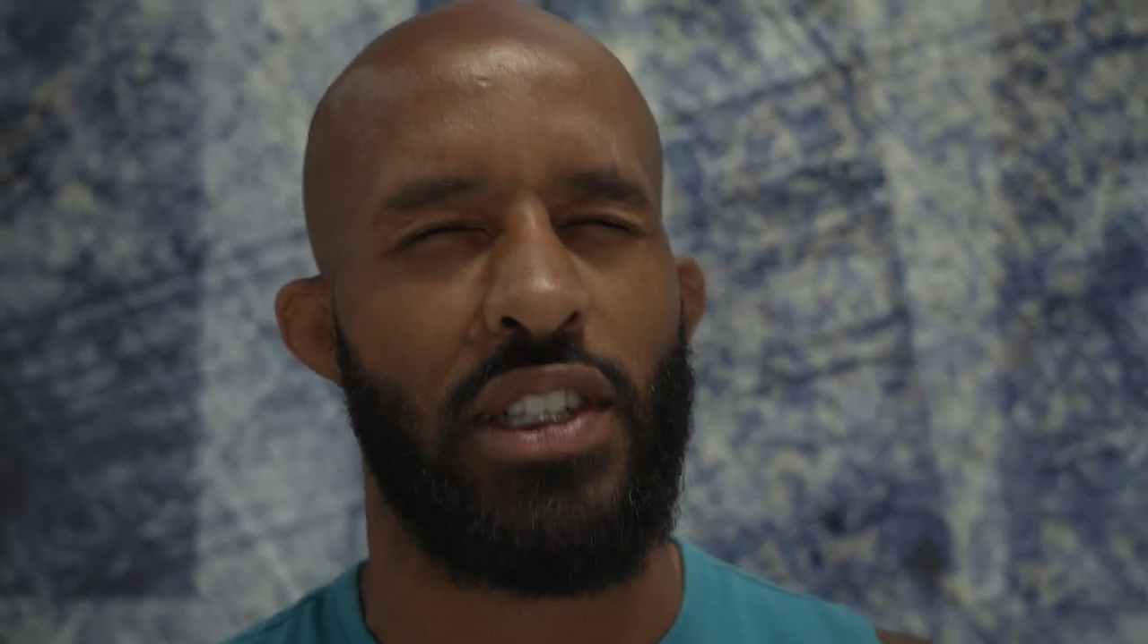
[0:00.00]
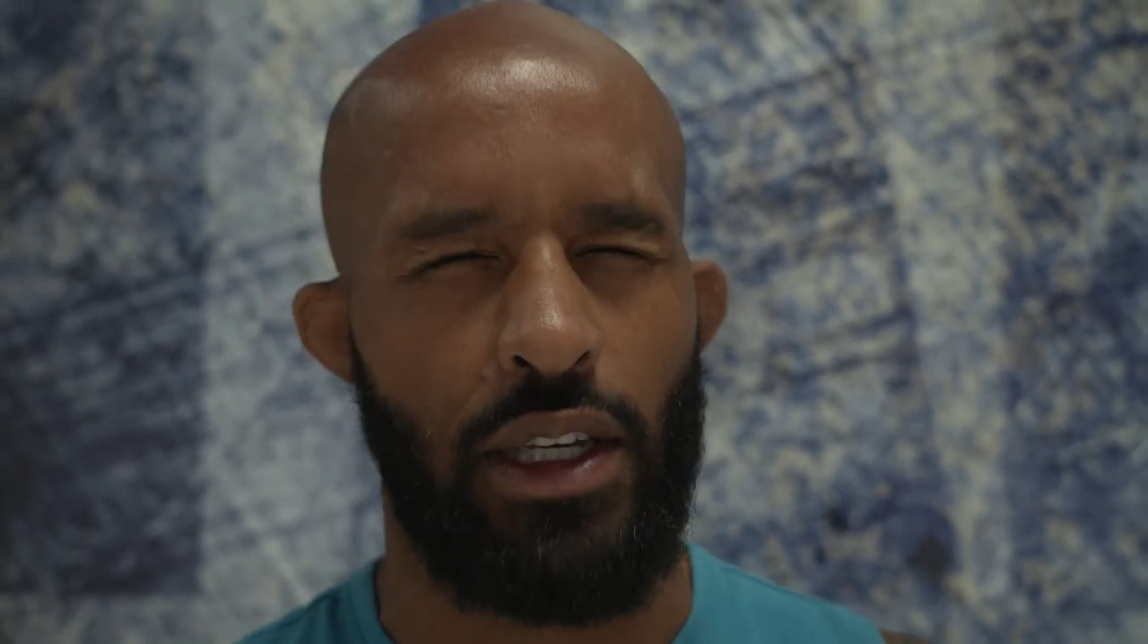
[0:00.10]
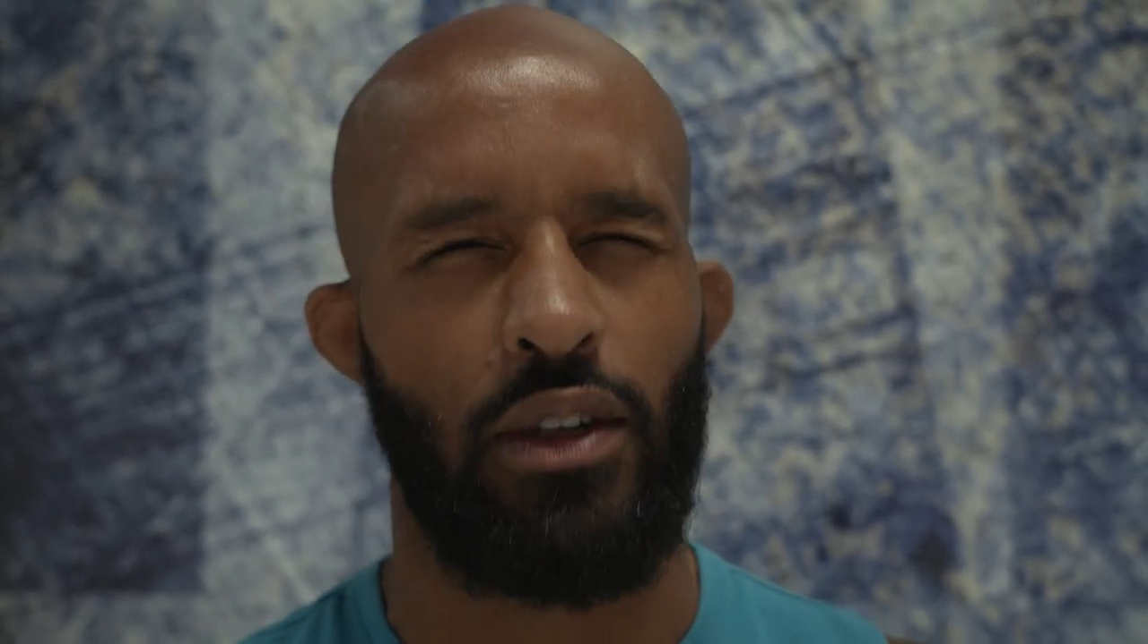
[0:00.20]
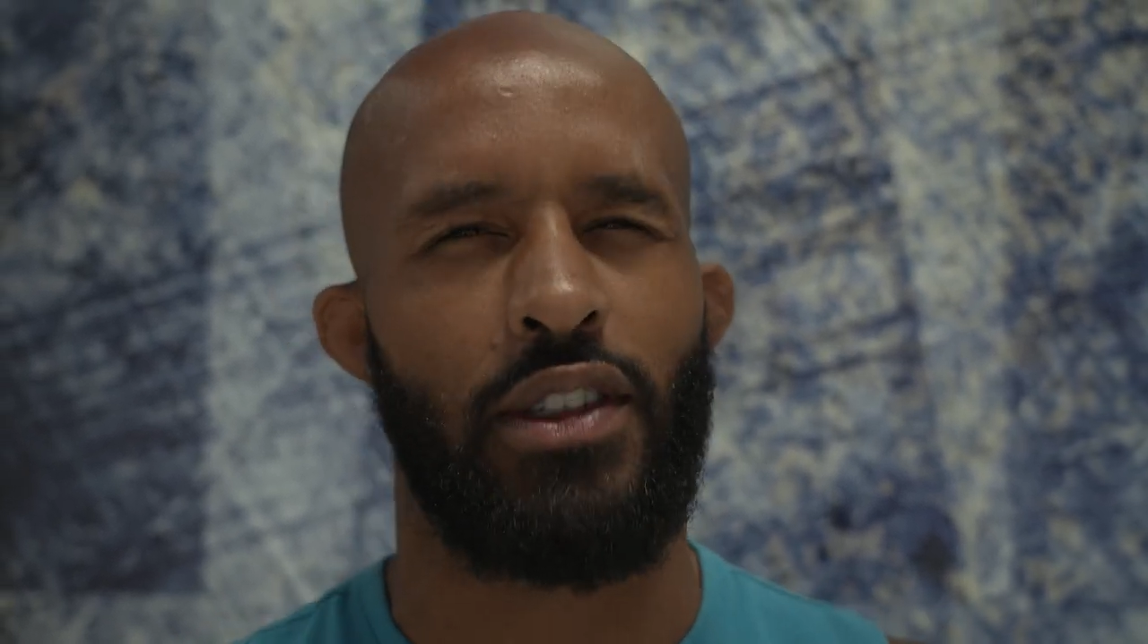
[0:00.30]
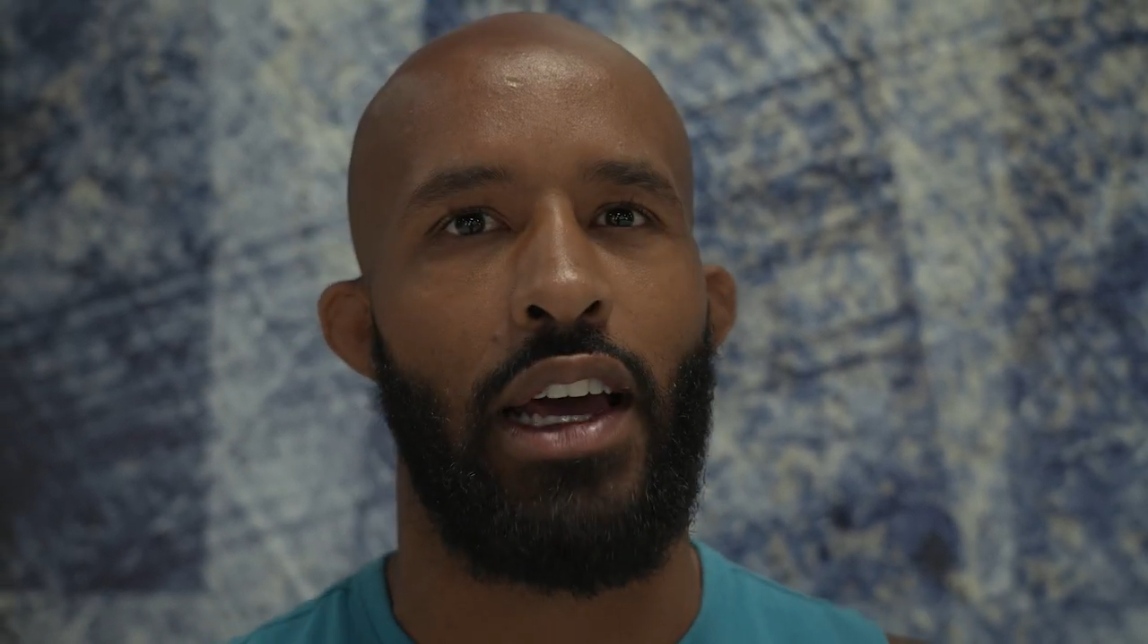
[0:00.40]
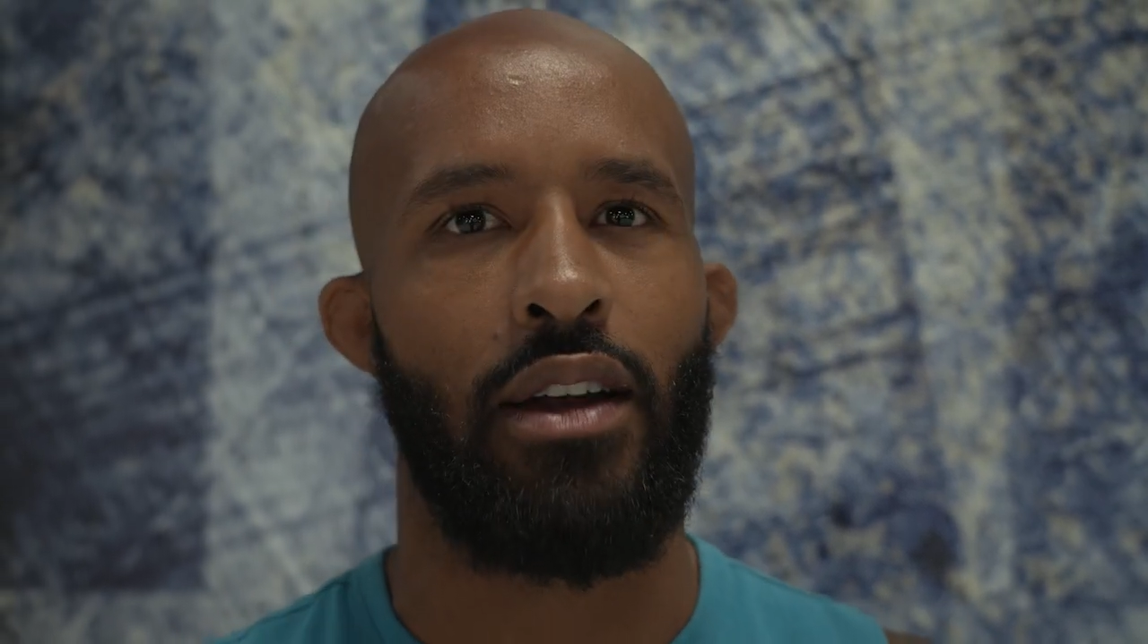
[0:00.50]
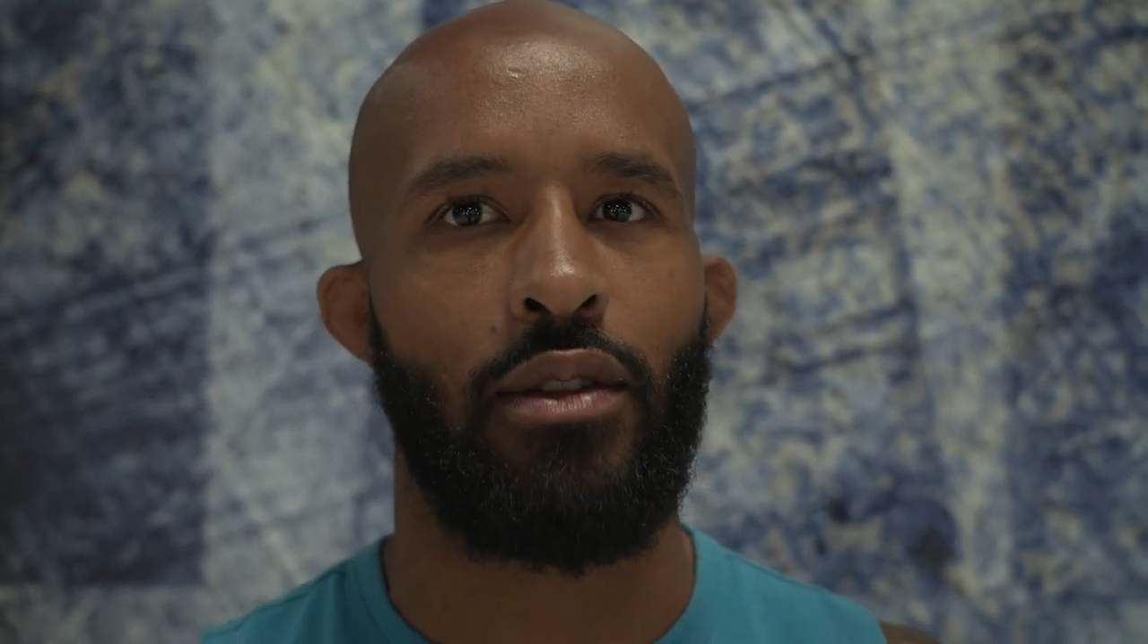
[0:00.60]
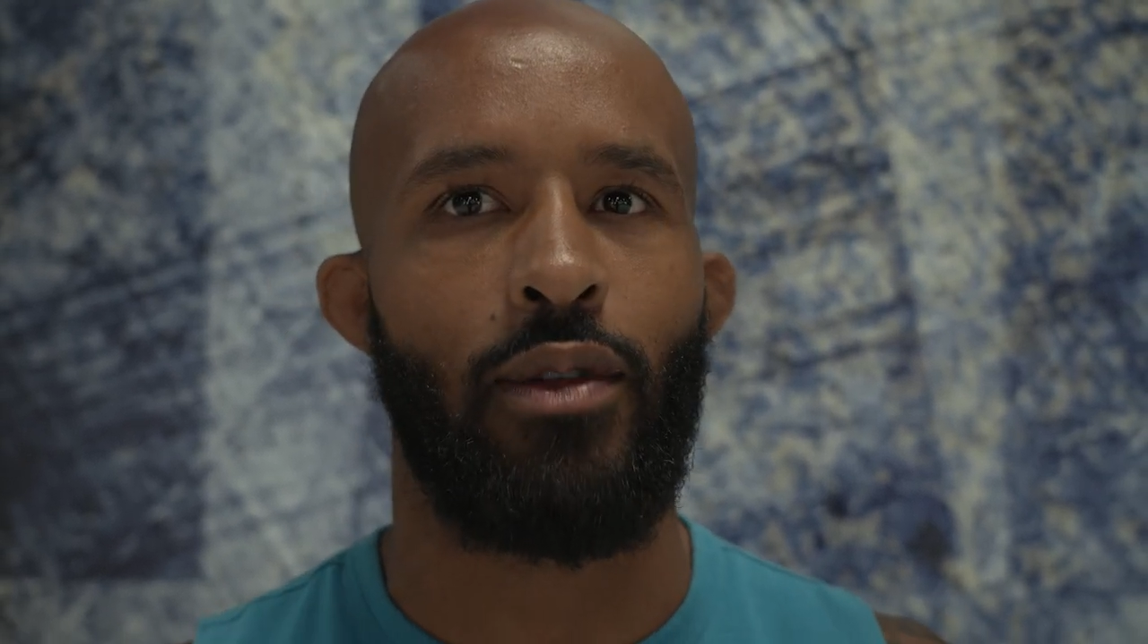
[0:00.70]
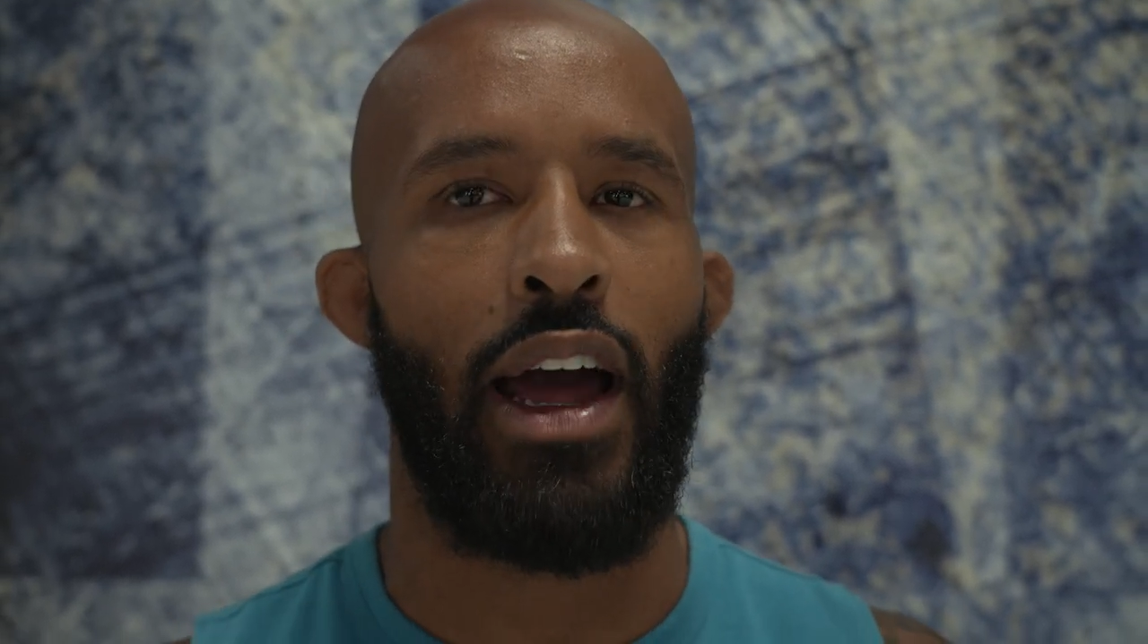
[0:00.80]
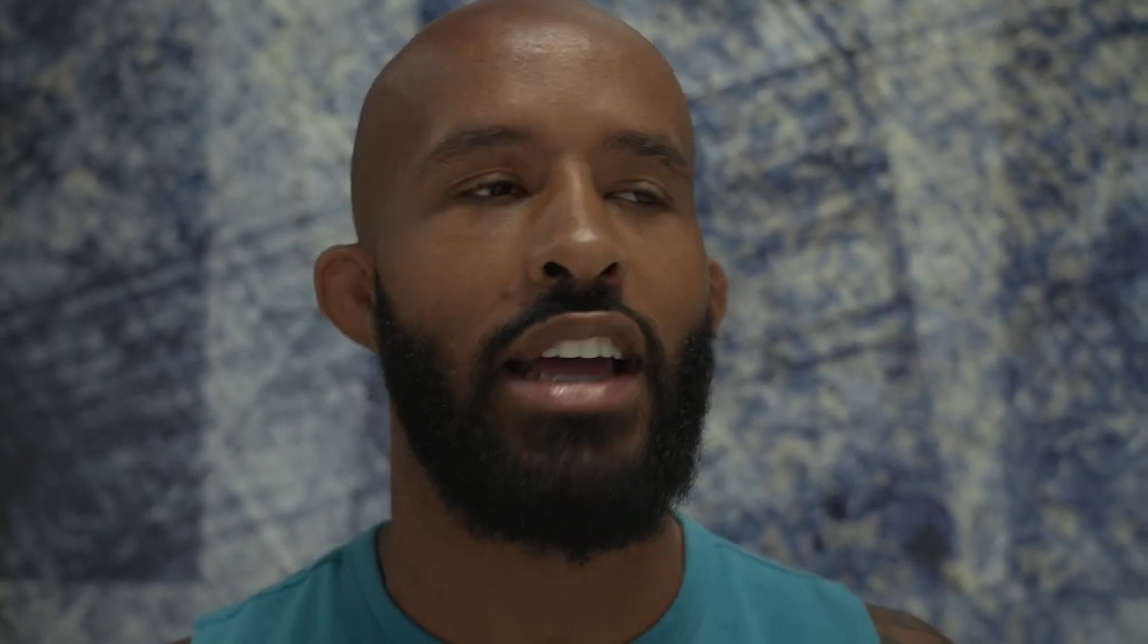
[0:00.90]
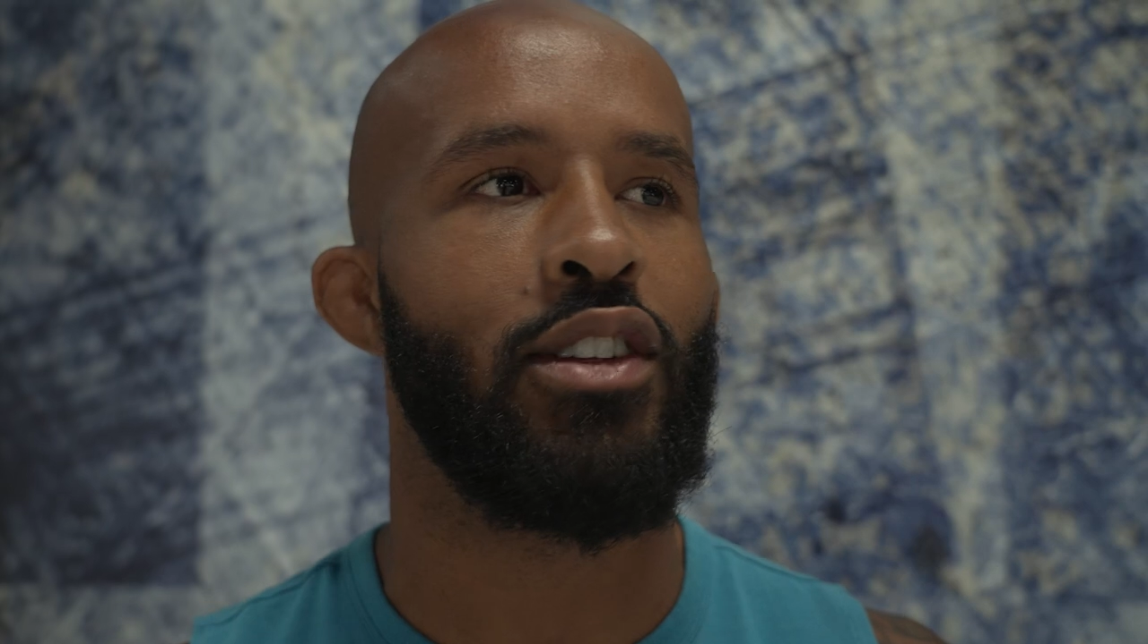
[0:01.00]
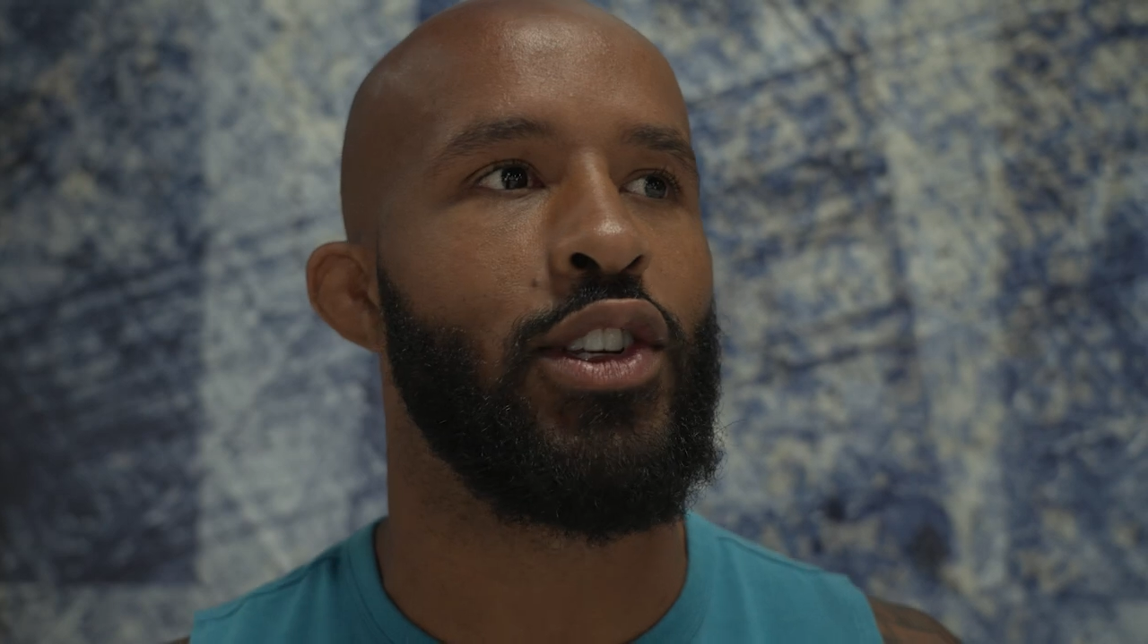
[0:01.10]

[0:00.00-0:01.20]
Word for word: skill set, right?